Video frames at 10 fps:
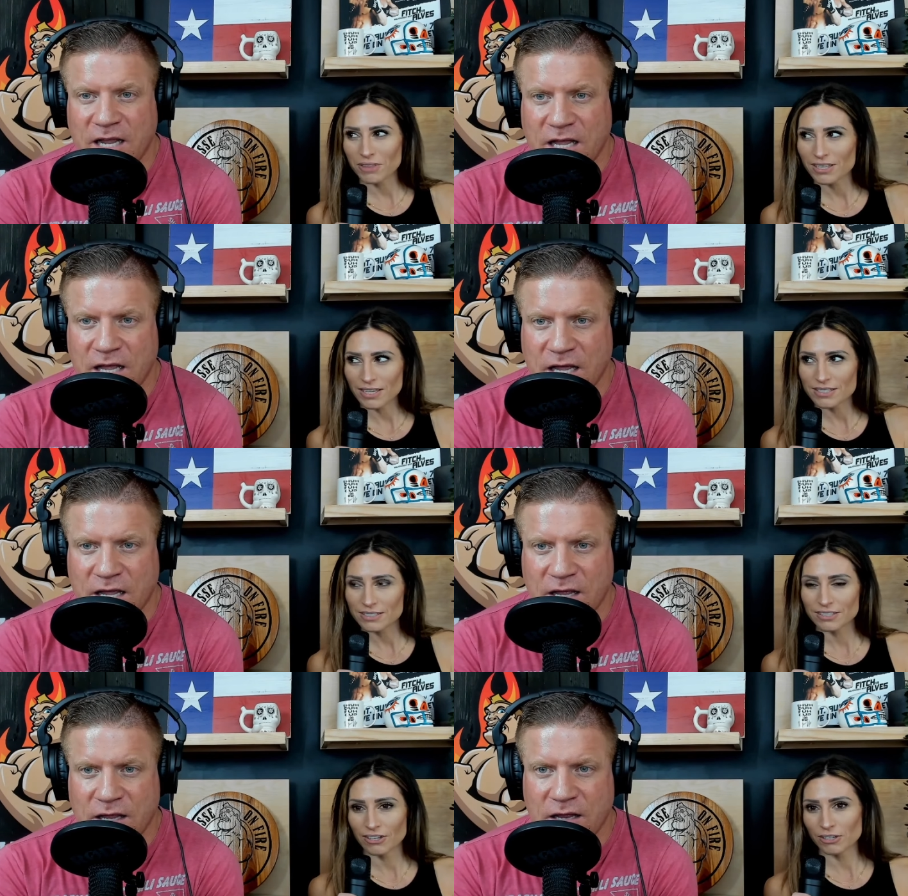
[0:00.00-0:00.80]
Speaker 1: think that's a
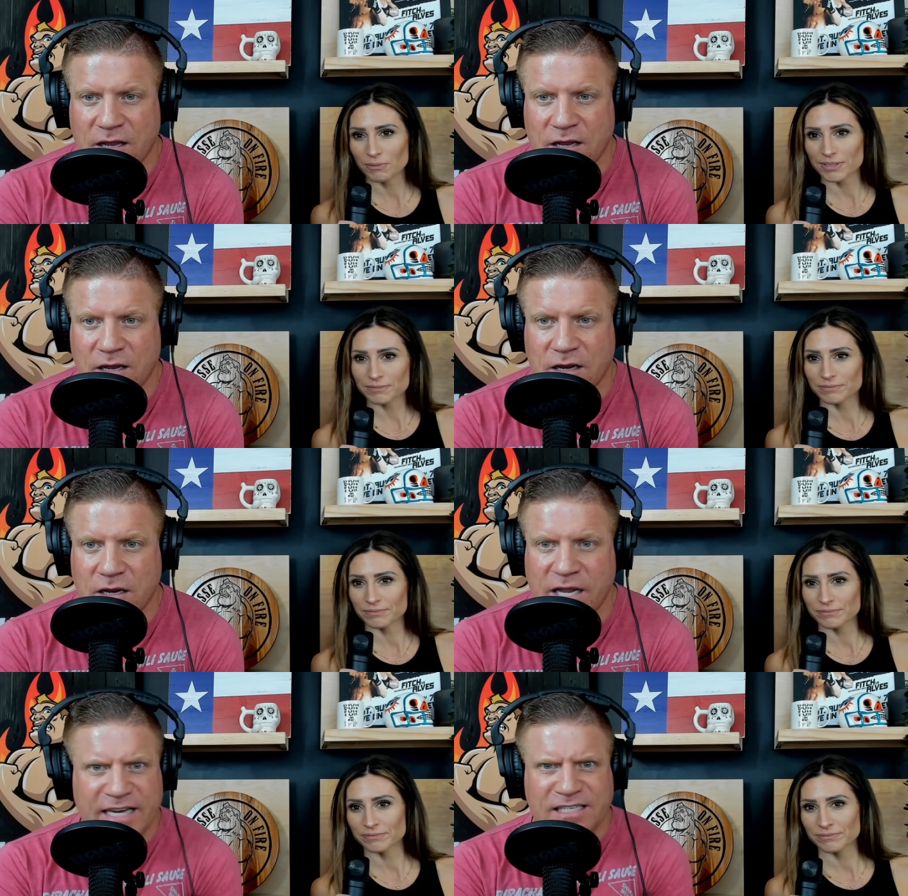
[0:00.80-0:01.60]
good argument.
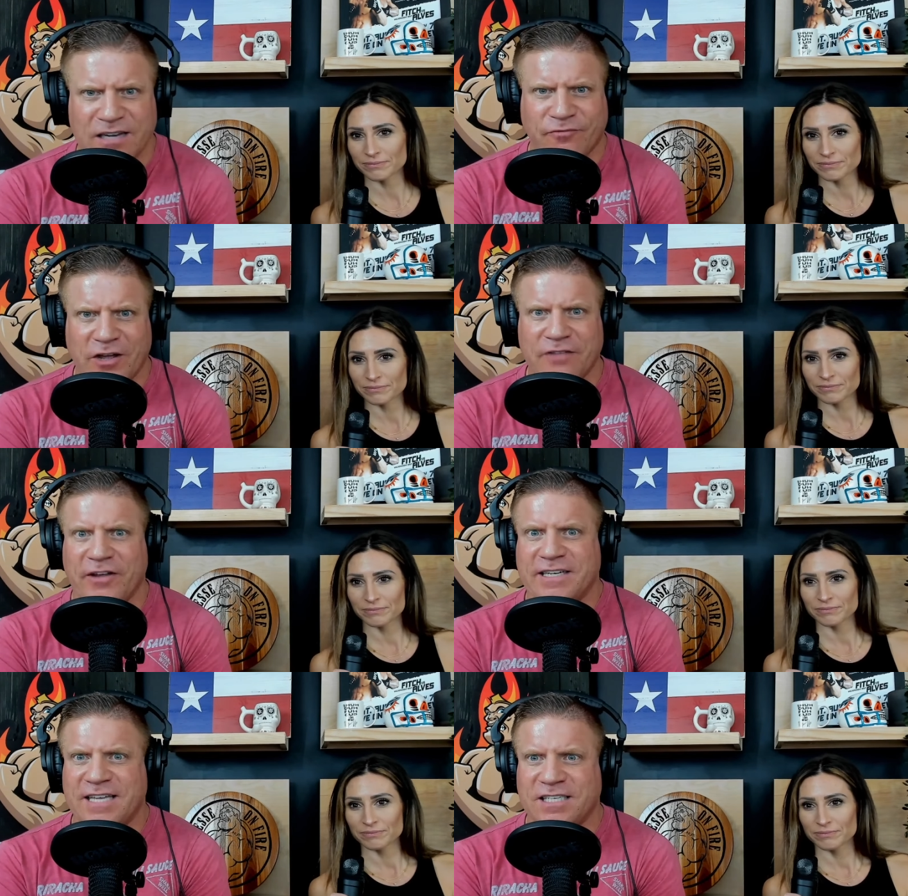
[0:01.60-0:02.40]
Speaker 2: It is a fucking
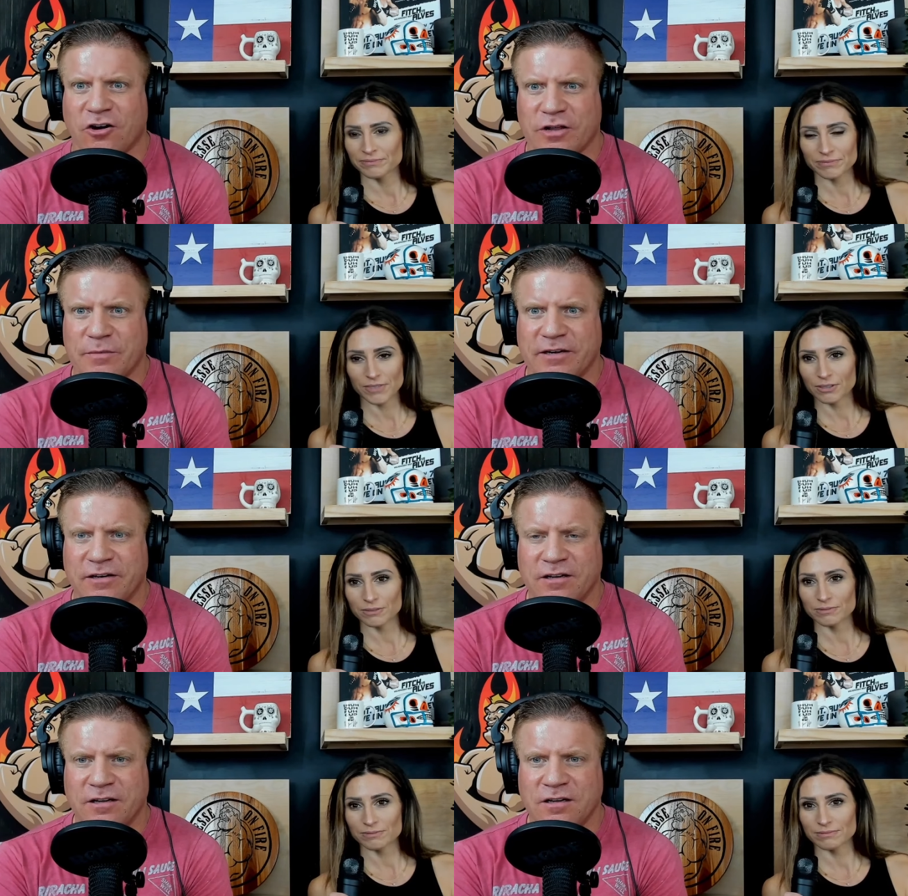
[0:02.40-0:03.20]
fantastic argument.
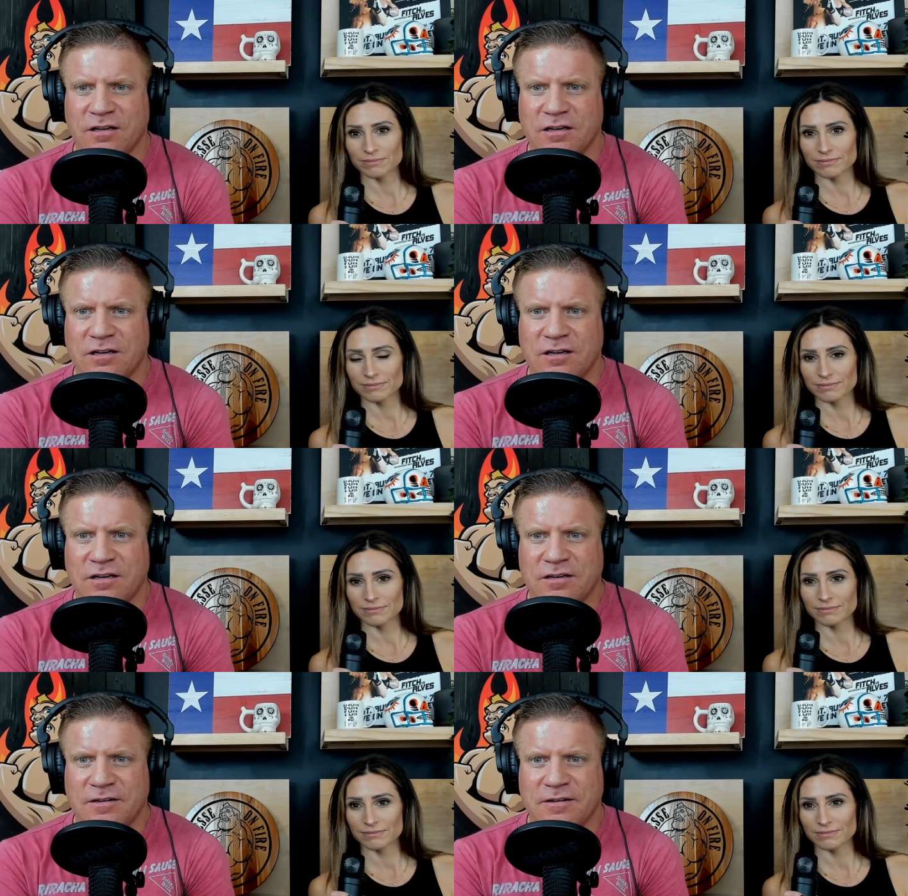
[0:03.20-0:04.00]
Speaker 1: No,
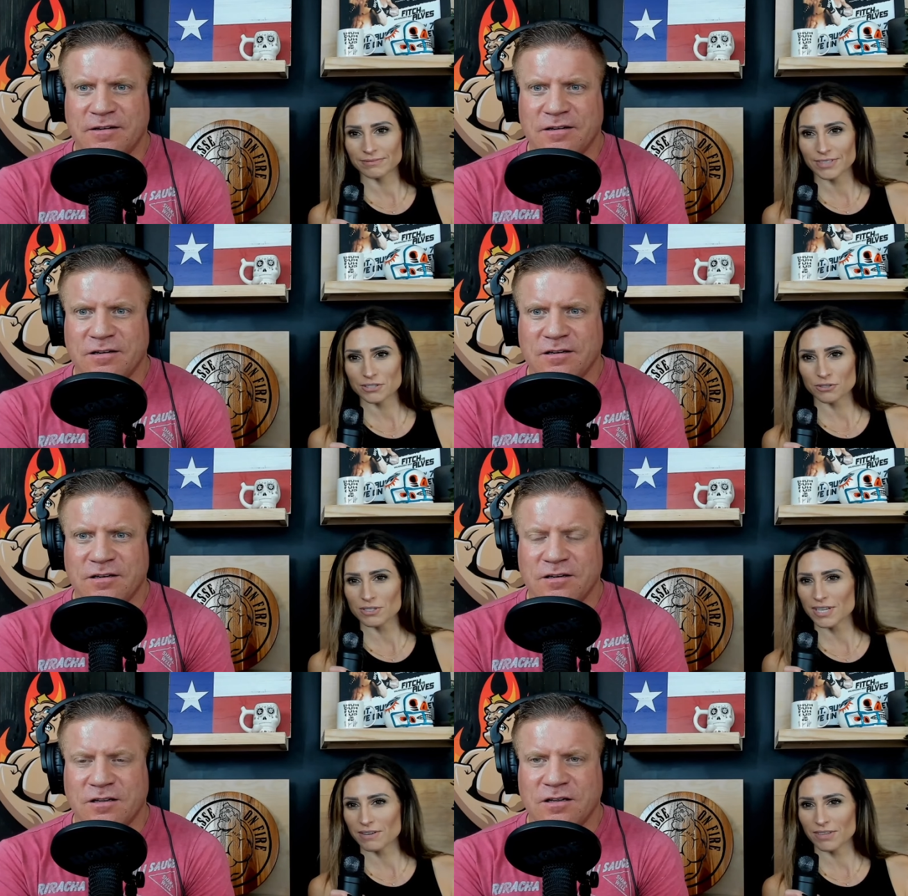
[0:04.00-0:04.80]
because
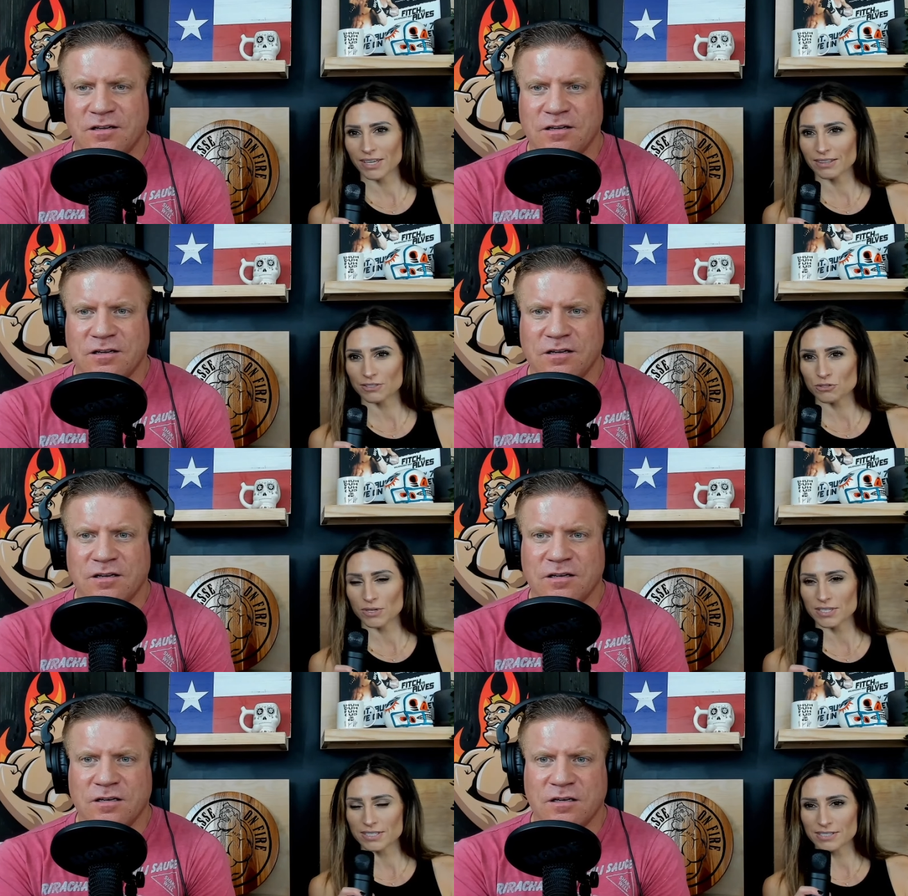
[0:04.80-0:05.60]
girls have like the
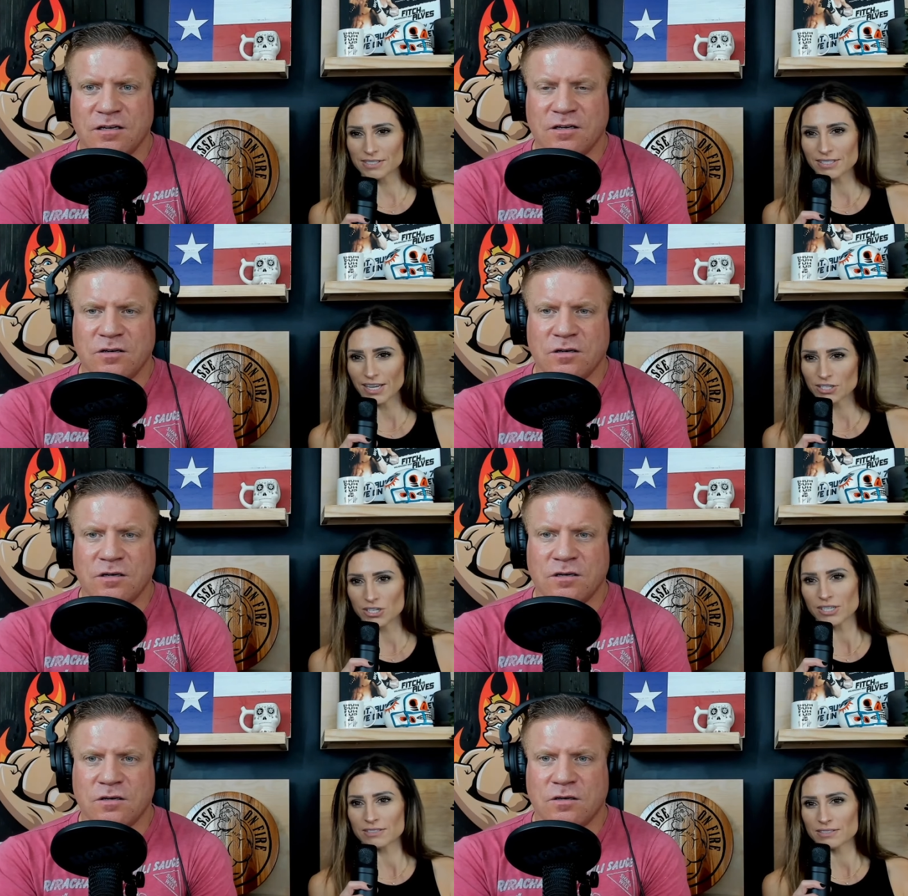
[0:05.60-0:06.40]
choice and
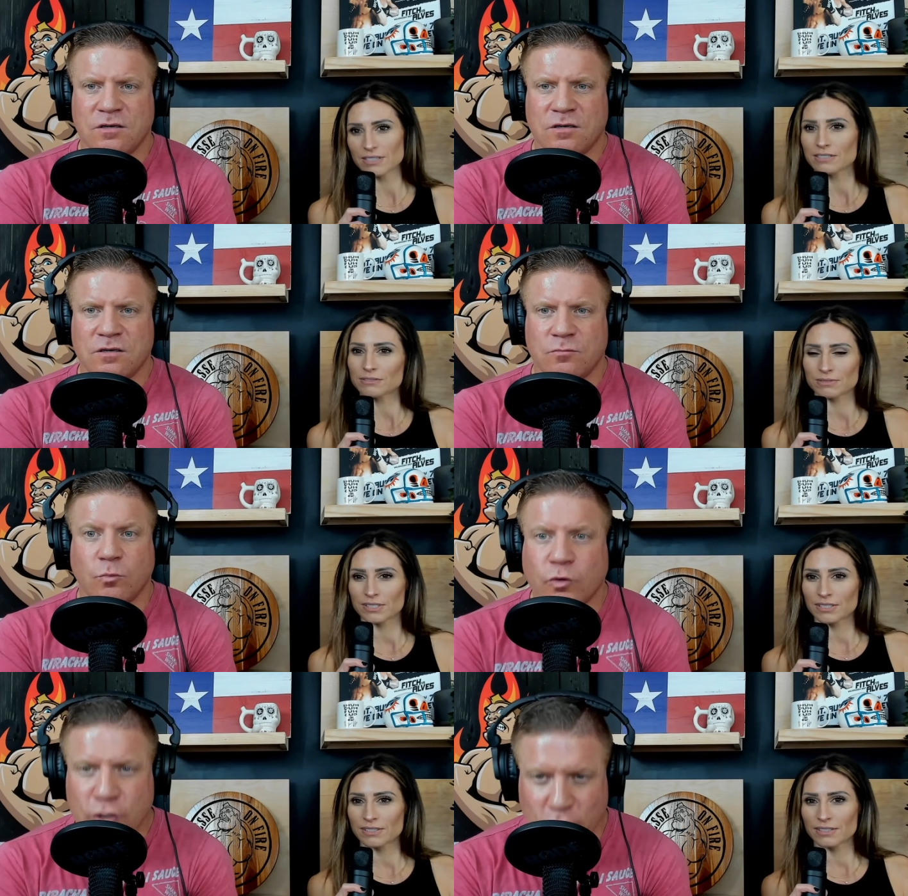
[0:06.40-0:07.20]
selection. So
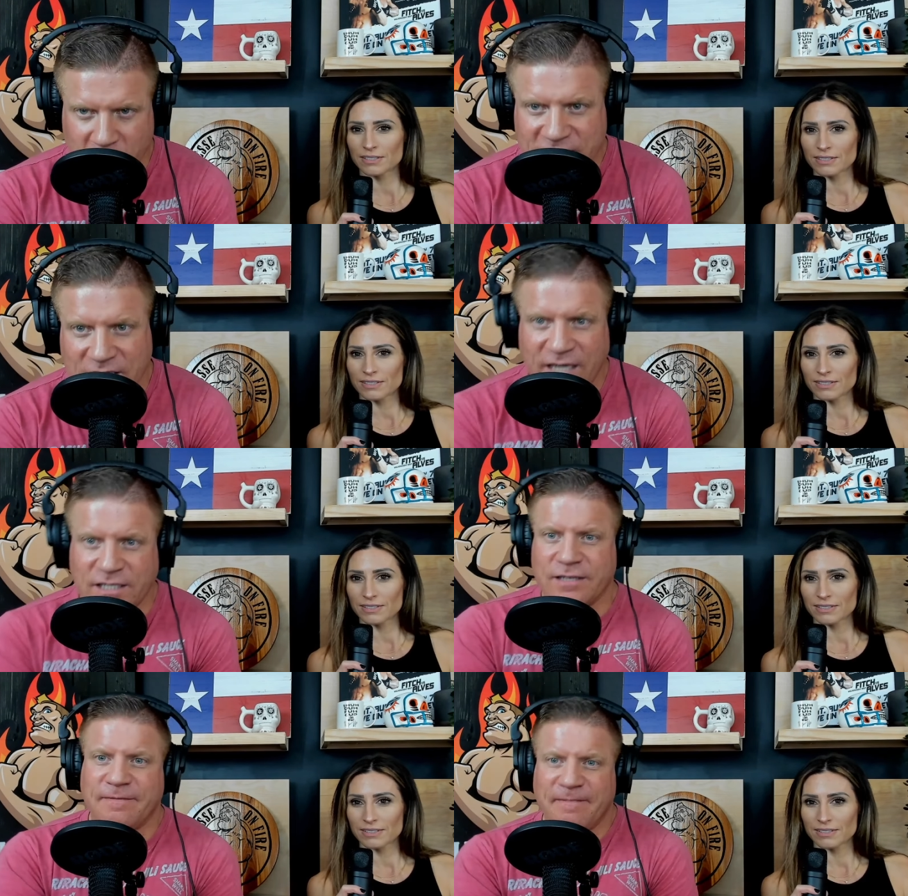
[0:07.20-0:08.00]
Speaker 2: you already selected.